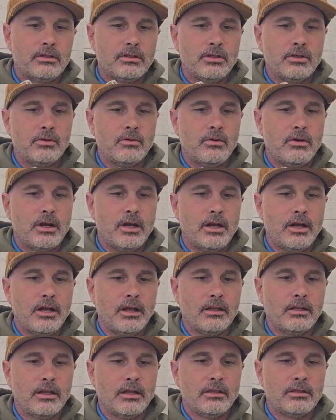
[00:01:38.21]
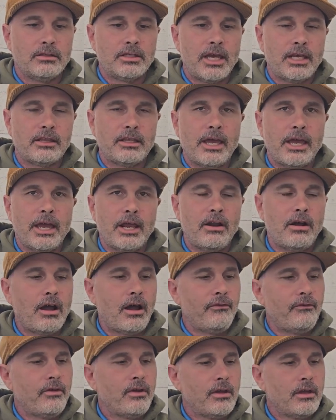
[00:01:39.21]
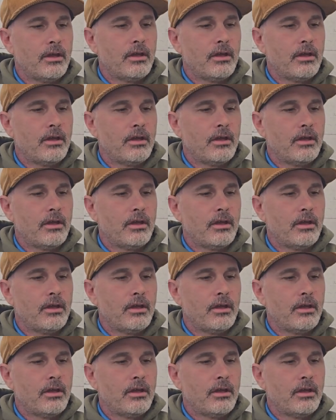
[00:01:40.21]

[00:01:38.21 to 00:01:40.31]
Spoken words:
to take the head off,